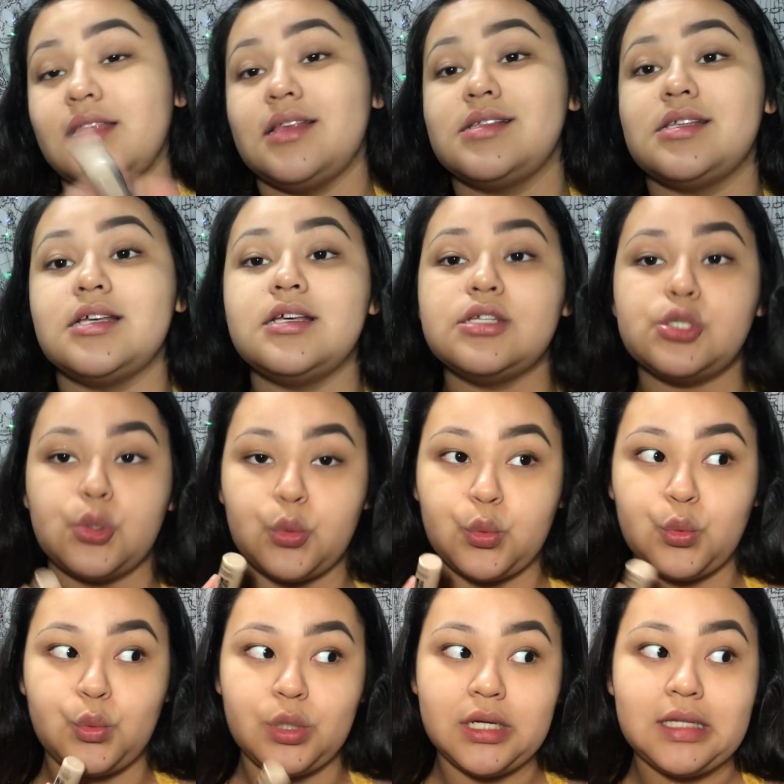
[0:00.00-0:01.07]
This is
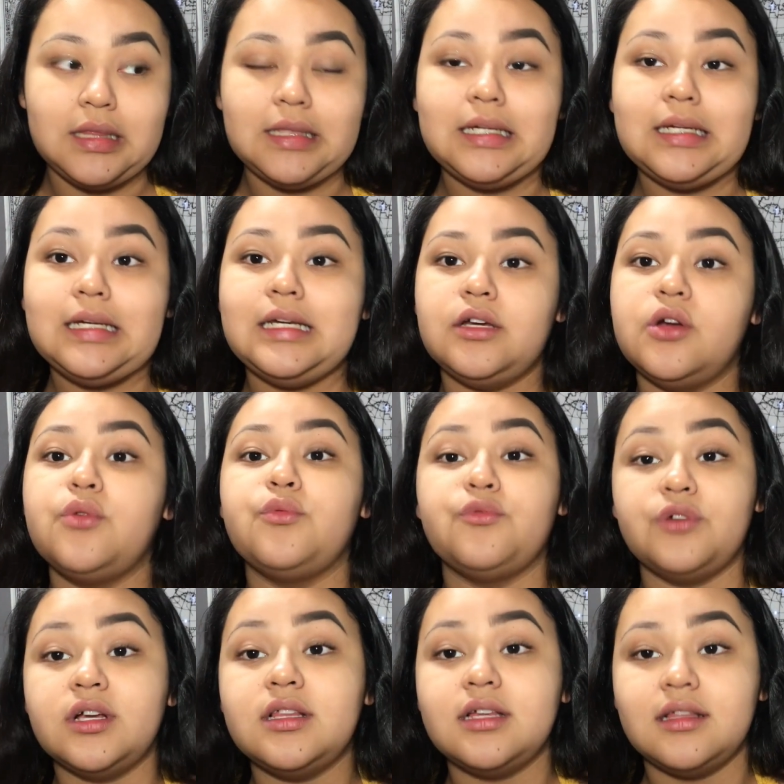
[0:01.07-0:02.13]
really
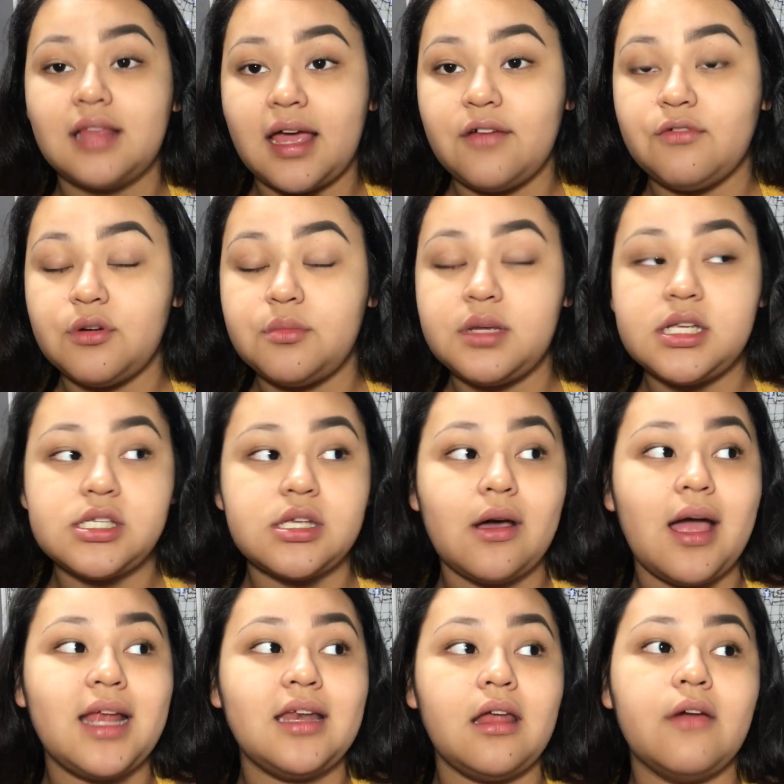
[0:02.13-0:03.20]
light for me, so
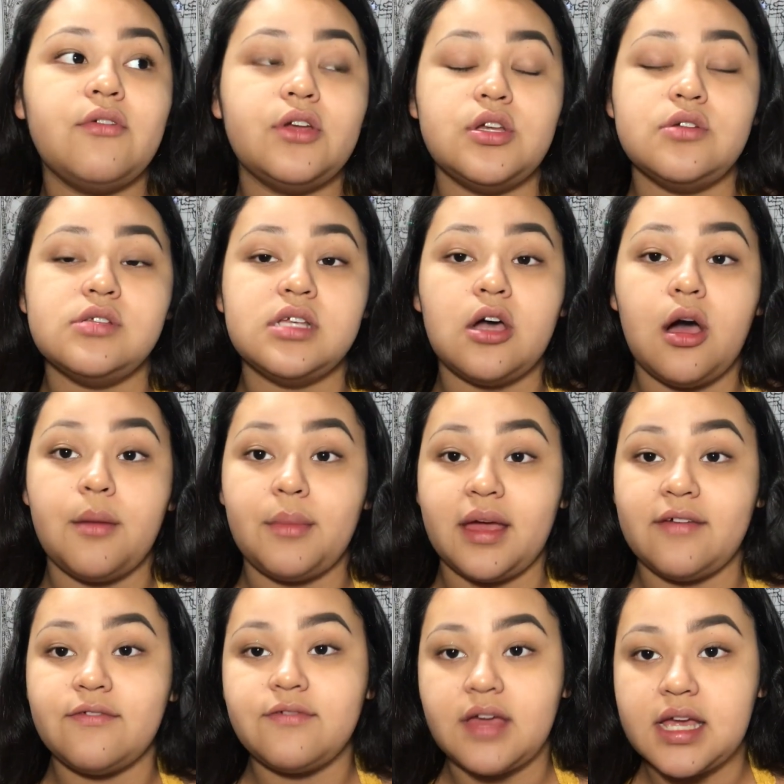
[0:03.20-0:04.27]
I never use it on
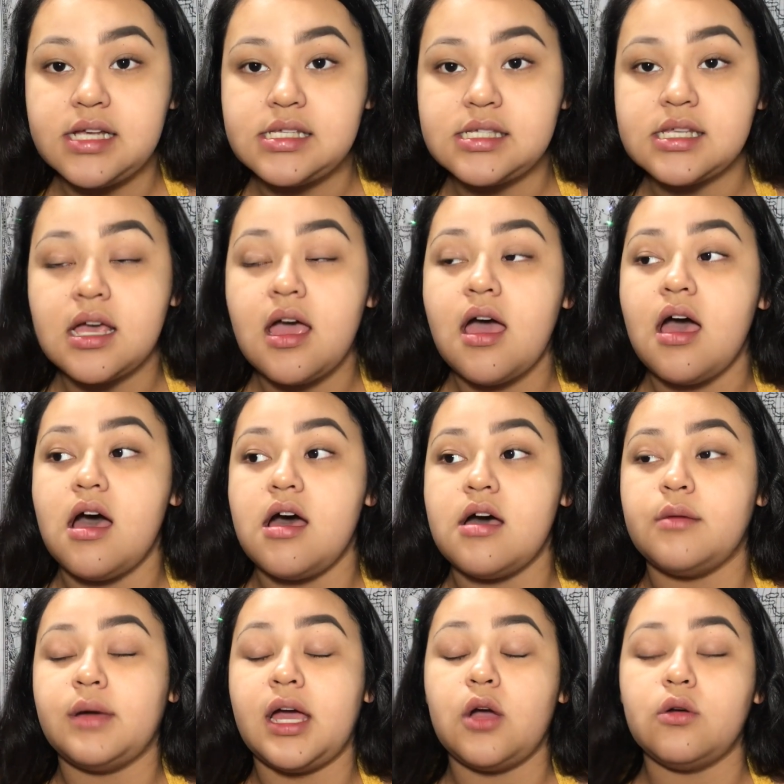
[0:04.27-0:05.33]
my face.
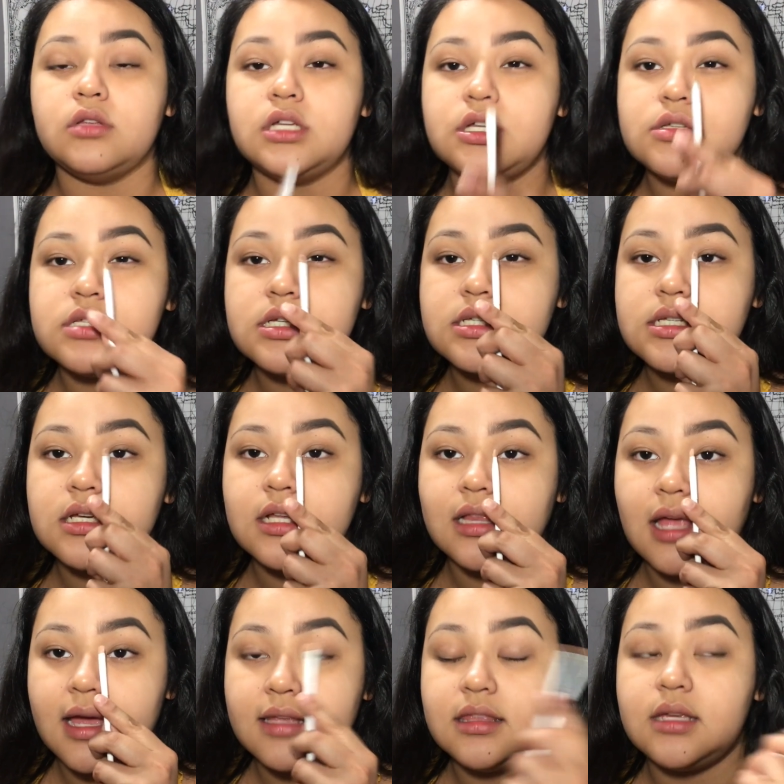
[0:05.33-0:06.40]
I only use it to
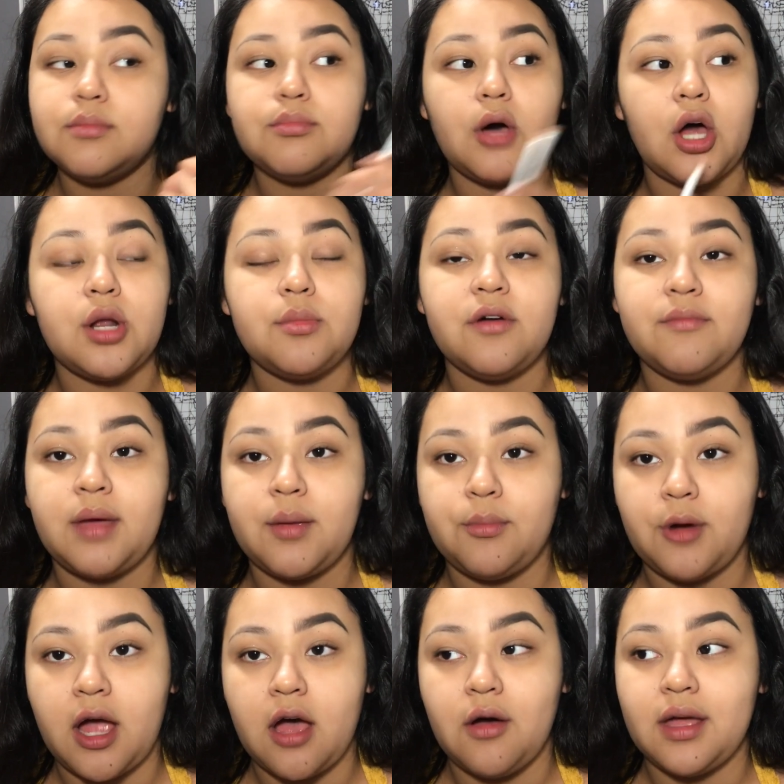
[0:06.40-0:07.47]
line the bottom of my
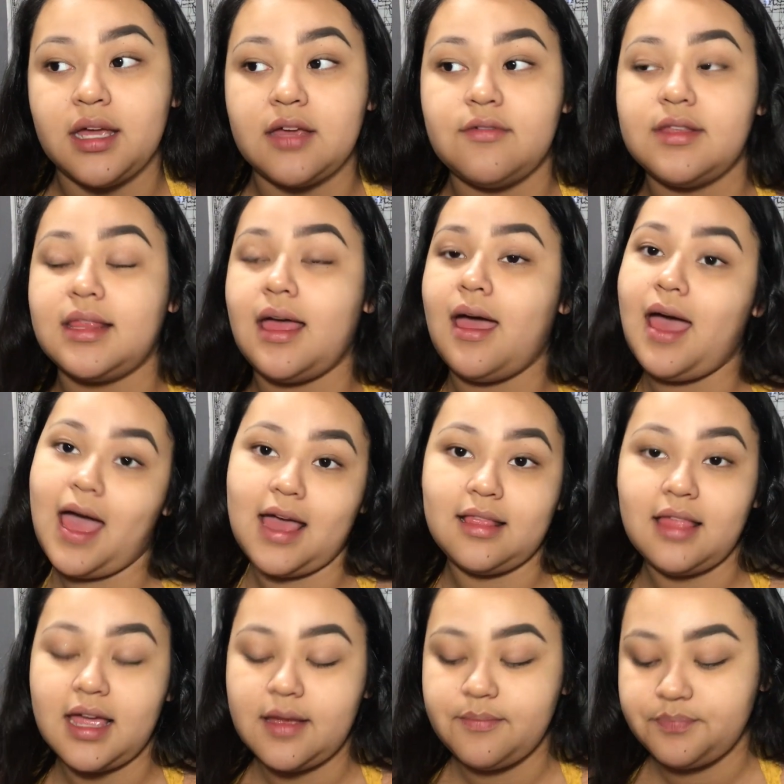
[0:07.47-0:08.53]
brow and give it that
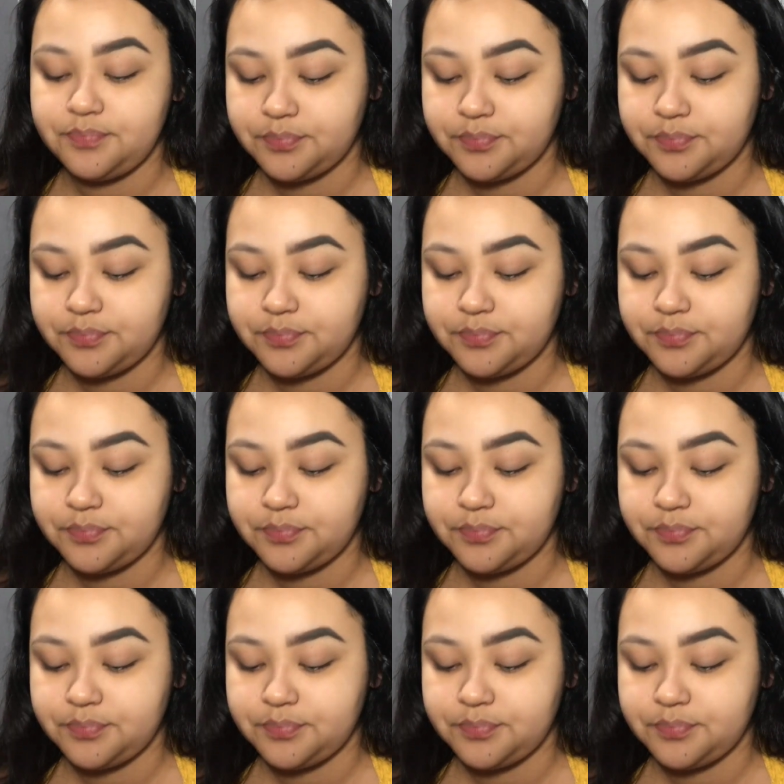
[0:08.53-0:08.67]
highlight.